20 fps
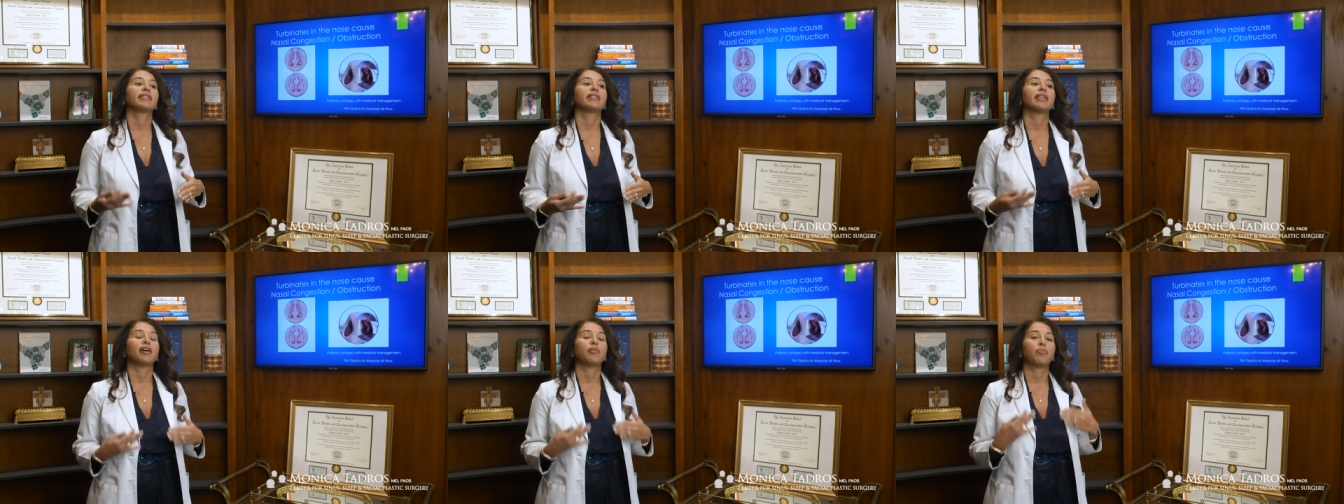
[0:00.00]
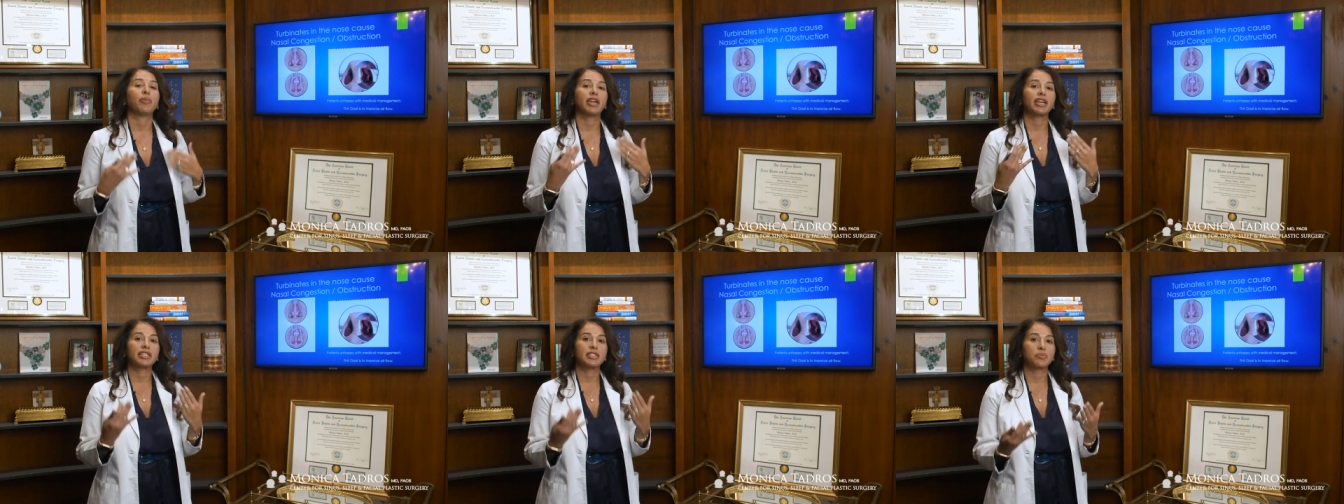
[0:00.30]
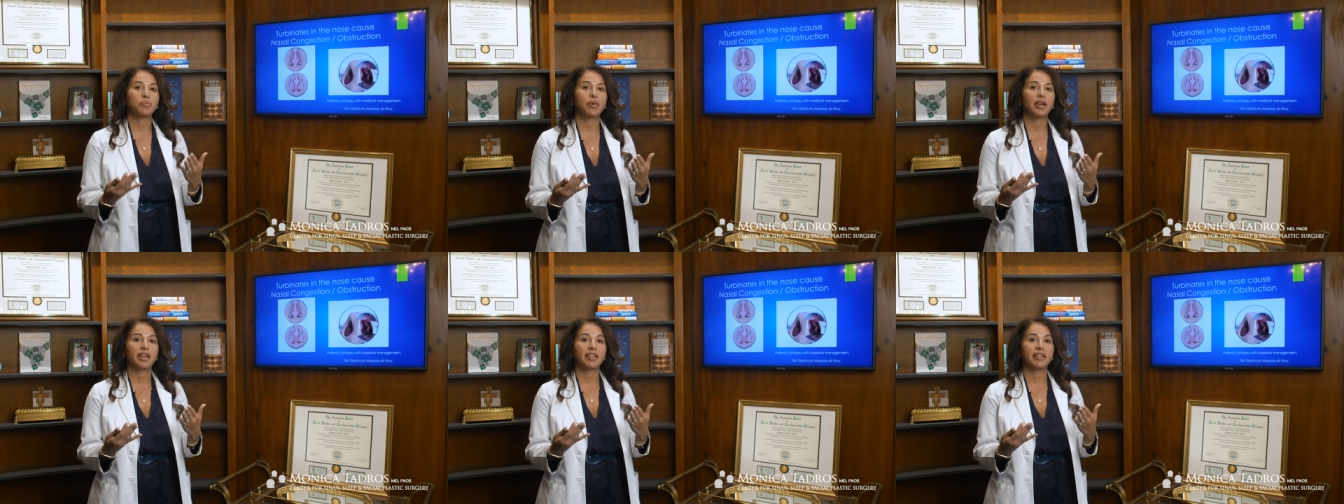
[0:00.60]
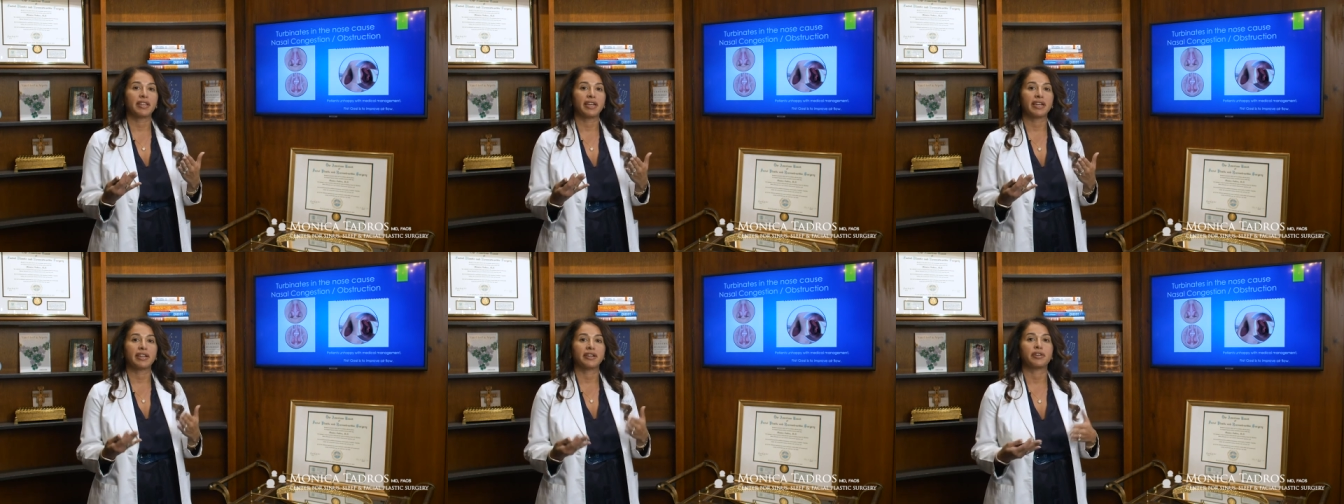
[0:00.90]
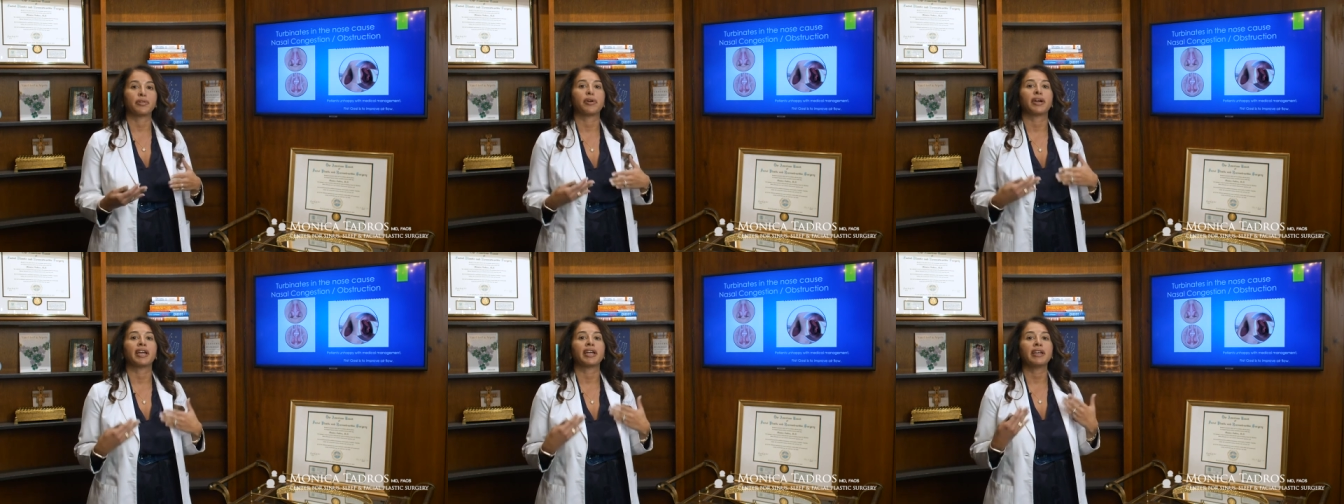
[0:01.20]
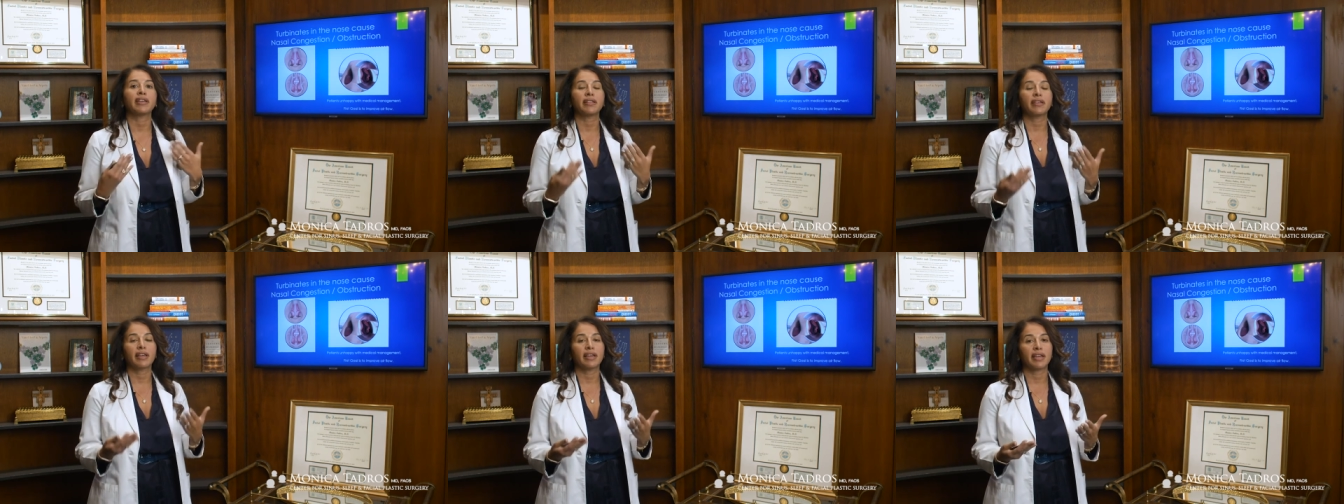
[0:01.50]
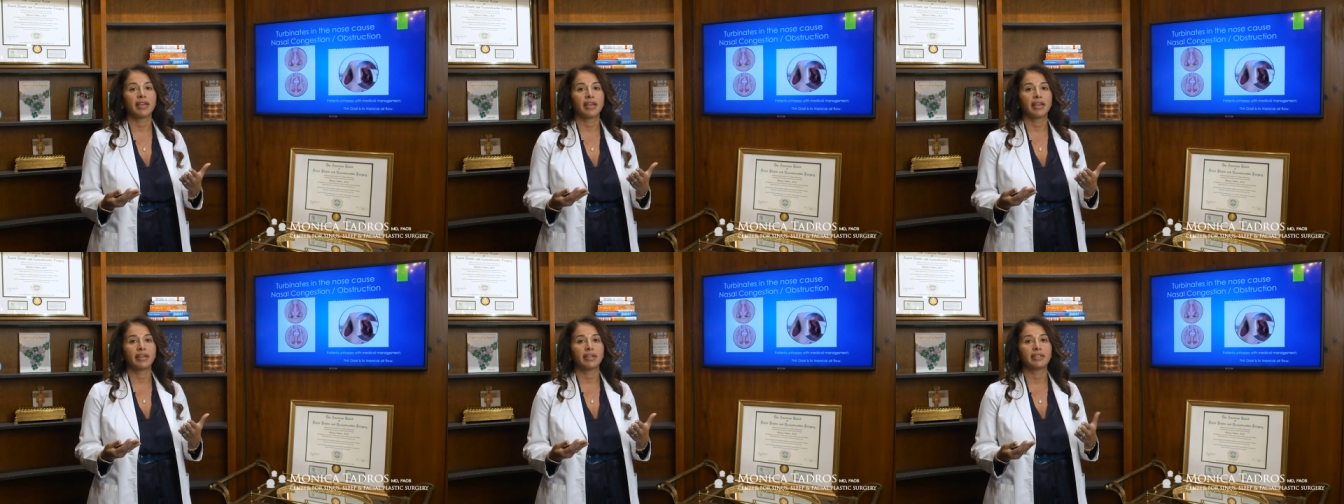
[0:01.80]
that may expand the airway
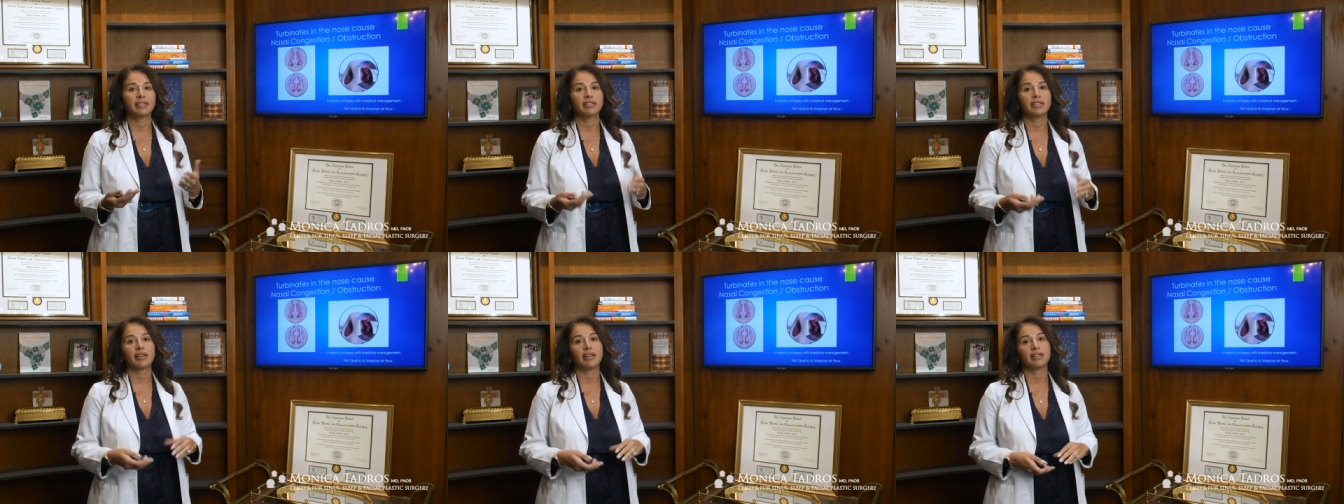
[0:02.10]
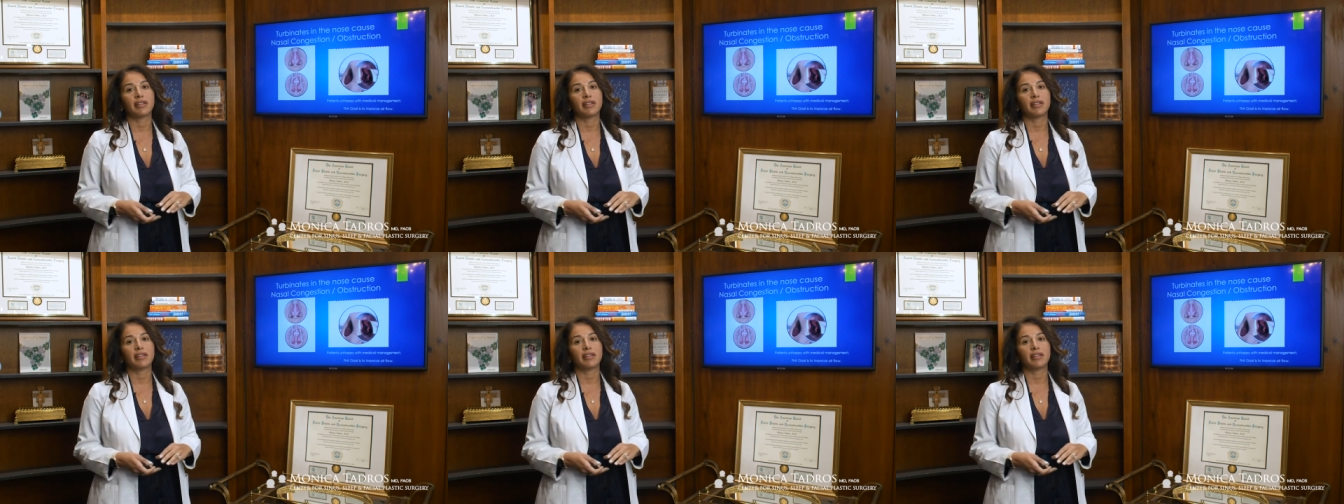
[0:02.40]
and